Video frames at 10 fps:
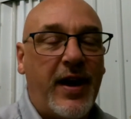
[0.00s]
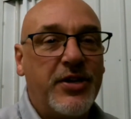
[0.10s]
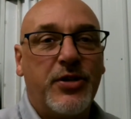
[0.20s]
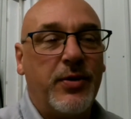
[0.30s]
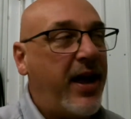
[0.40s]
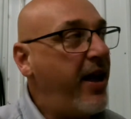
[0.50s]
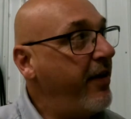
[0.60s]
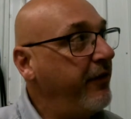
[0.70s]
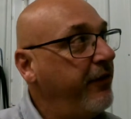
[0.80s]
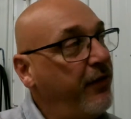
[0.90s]
I just don't
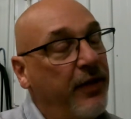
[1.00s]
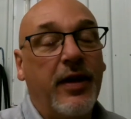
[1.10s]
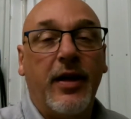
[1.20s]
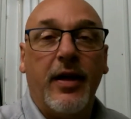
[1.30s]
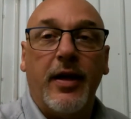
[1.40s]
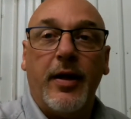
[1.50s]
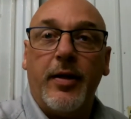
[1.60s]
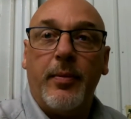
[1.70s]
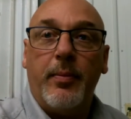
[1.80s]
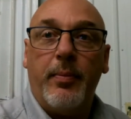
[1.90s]
have
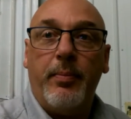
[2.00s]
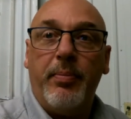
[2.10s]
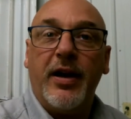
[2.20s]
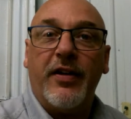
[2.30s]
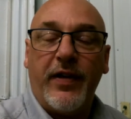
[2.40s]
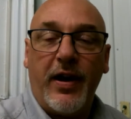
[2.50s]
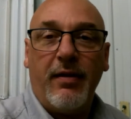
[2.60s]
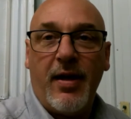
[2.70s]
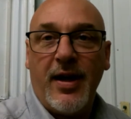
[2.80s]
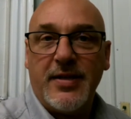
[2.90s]
big enough
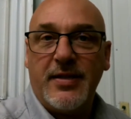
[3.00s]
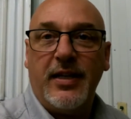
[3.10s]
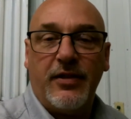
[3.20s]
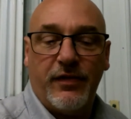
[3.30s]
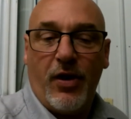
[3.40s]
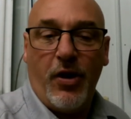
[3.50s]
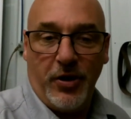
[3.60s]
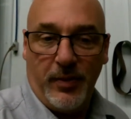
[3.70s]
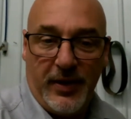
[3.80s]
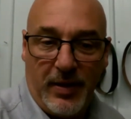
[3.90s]
air lines to get the
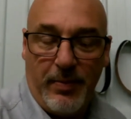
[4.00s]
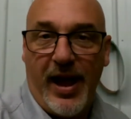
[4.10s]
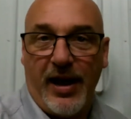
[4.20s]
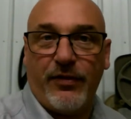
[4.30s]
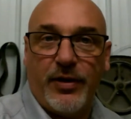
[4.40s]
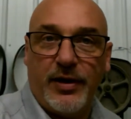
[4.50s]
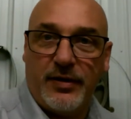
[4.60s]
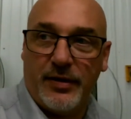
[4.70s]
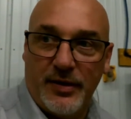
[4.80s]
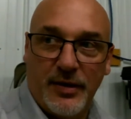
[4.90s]
volume of the impact for it
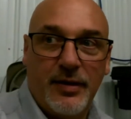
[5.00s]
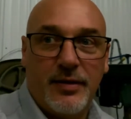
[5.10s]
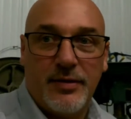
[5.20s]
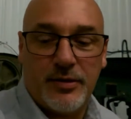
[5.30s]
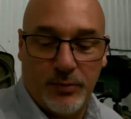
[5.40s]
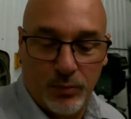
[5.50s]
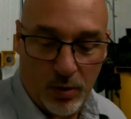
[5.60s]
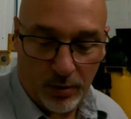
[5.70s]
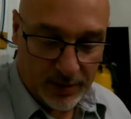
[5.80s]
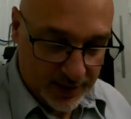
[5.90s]
to
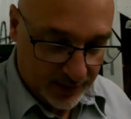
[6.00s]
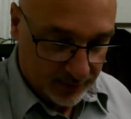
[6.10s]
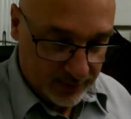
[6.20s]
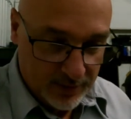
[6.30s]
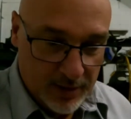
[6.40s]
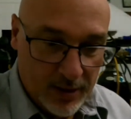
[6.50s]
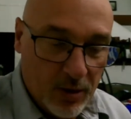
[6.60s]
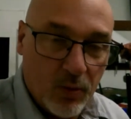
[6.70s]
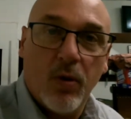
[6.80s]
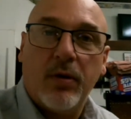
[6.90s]
work
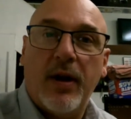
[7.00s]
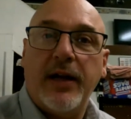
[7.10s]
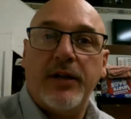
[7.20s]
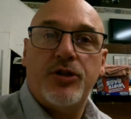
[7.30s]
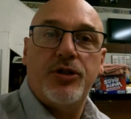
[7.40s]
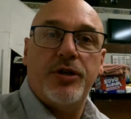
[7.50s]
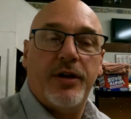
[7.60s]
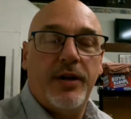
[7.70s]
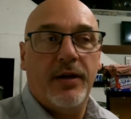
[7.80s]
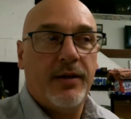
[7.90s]
like it
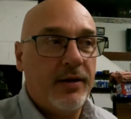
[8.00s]
should.